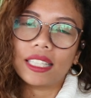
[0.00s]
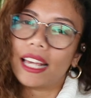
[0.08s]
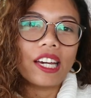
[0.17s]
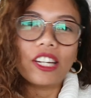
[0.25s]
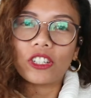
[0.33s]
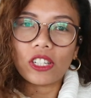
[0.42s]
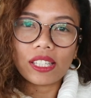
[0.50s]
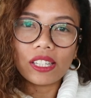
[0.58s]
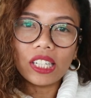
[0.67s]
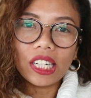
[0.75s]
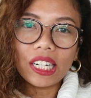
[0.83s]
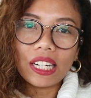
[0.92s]
I just
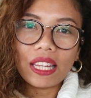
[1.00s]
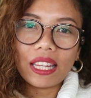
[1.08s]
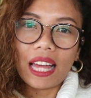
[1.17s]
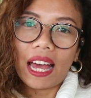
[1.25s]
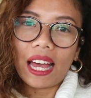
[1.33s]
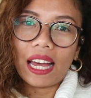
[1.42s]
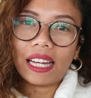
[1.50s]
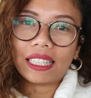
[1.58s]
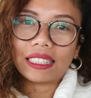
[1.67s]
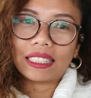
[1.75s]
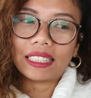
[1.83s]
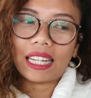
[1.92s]
learned
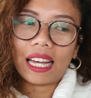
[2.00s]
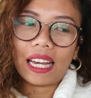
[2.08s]
that